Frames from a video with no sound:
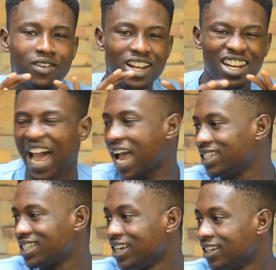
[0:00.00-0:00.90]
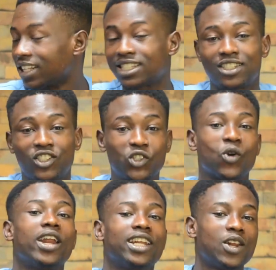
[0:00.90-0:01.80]
really nice that is
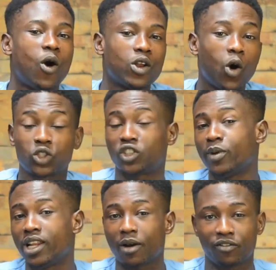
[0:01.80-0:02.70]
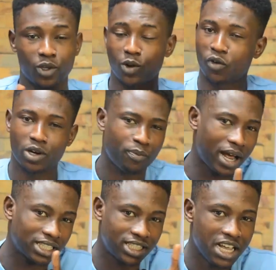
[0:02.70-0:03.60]
trending on all social media, you know, for the
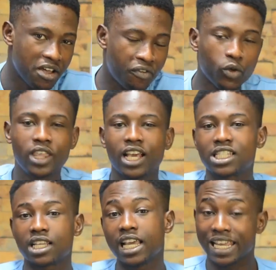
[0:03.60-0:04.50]
past few days,